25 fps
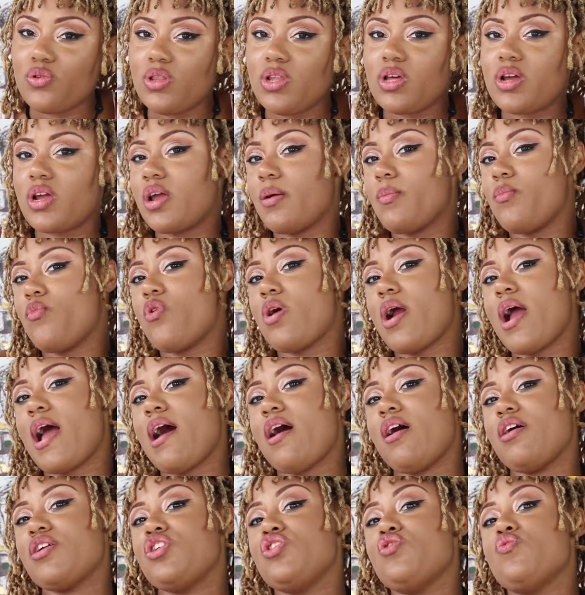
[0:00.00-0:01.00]
looking more
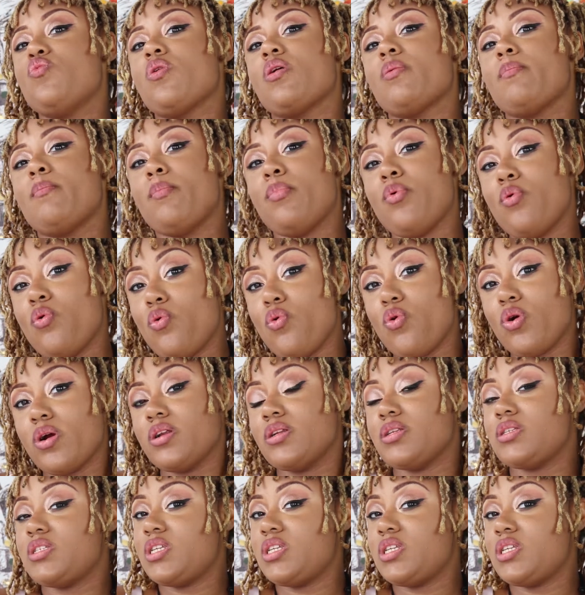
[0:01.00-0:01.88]
how you were born